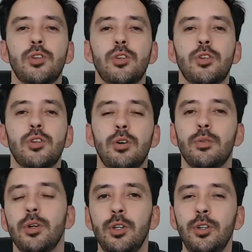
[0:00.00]

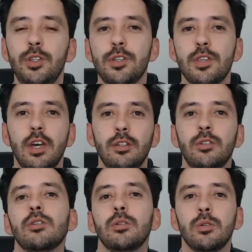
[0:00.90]
So you decide
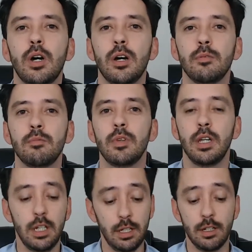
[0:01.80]
to
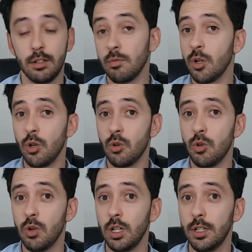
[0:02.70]
either
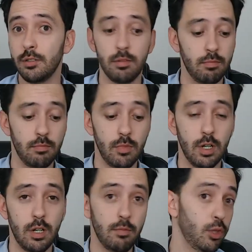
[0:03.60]
Google it,
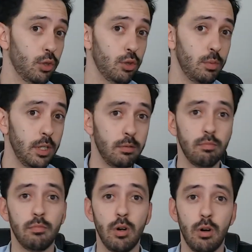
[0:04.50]
YouTube it,
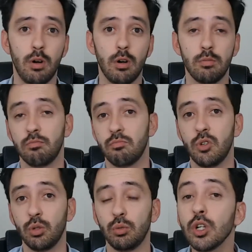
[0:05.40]
or
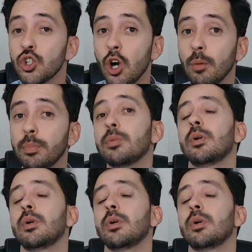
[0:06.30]
go to a shop.